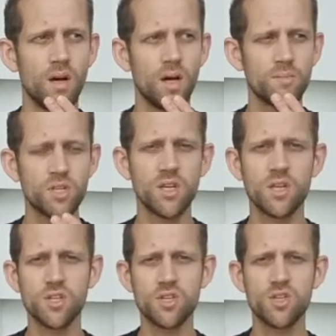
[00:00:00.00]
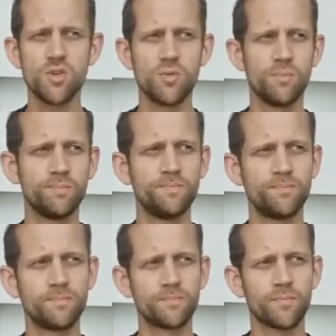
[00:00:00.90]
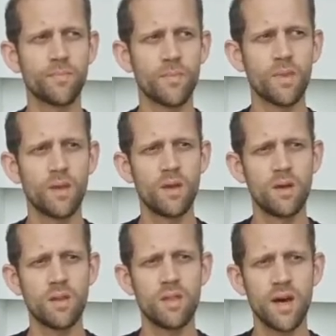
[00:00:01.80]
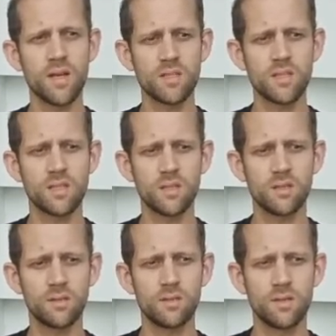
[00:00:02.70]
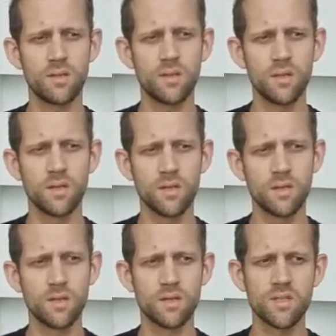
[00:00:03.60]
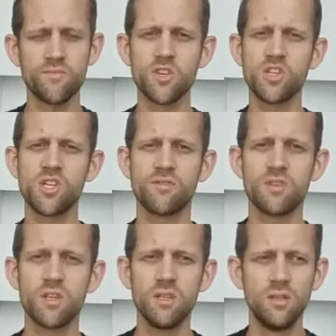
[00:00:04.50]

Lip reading: I'm just going to assume that something shifted,